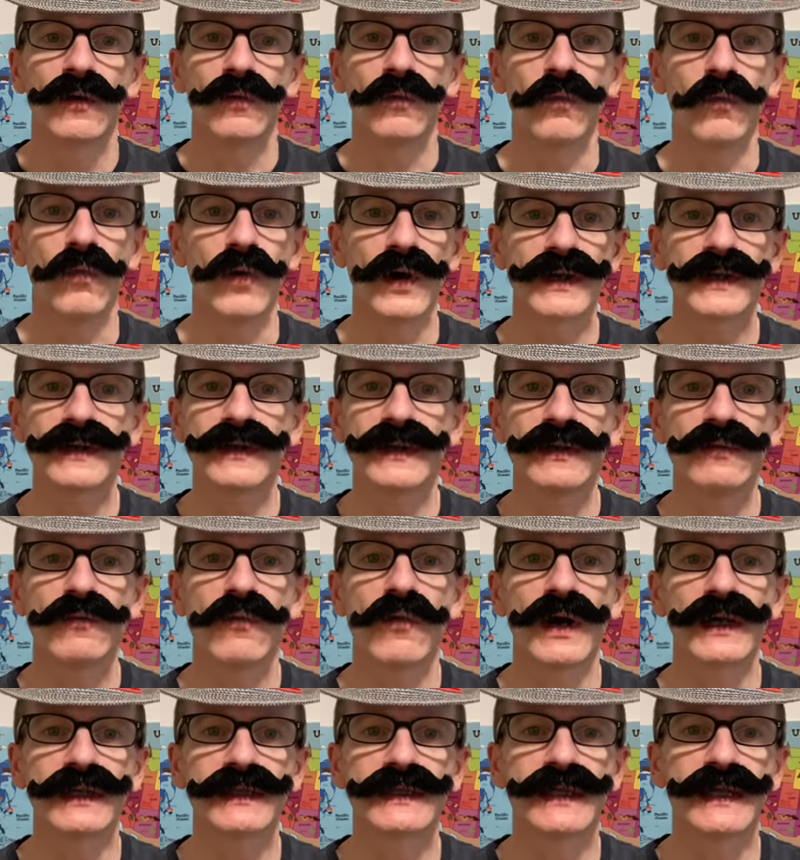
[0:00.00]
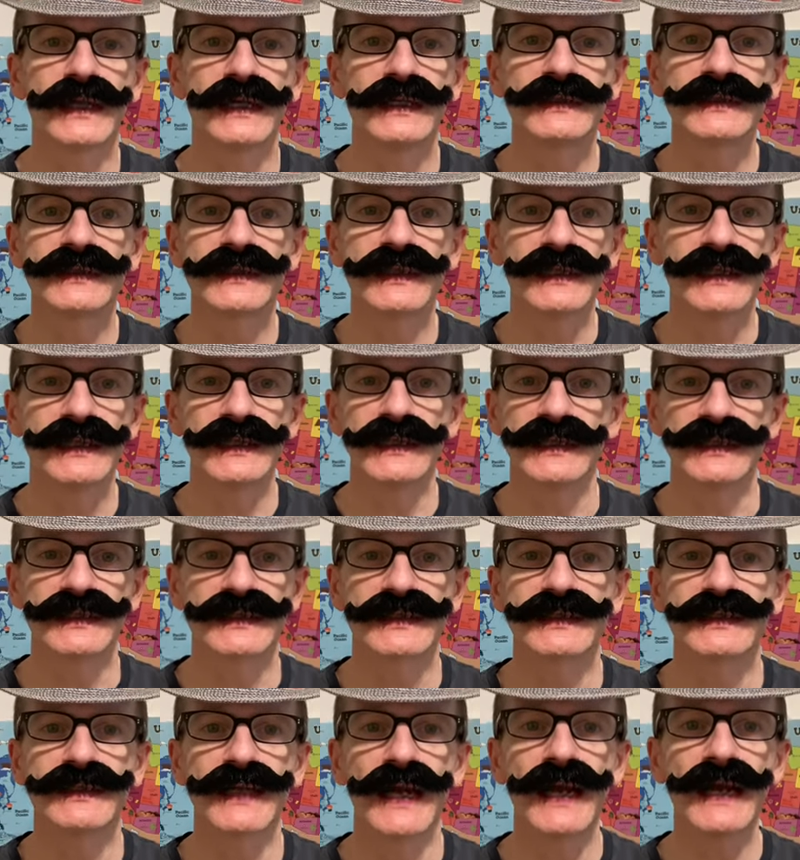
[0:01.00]
What do they want kids to eat
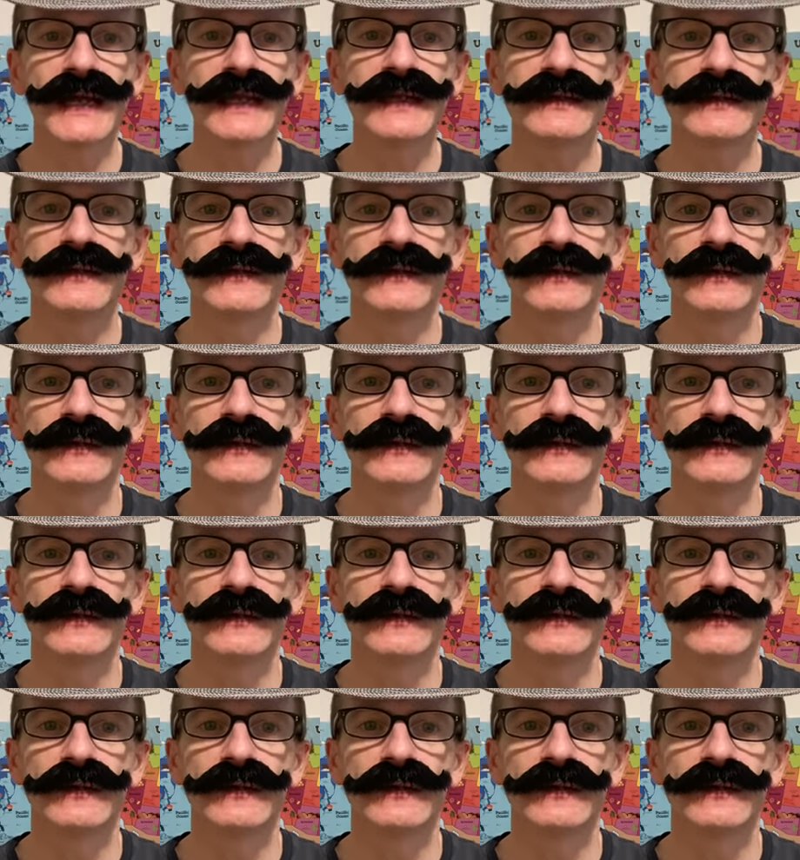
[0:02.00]
instead?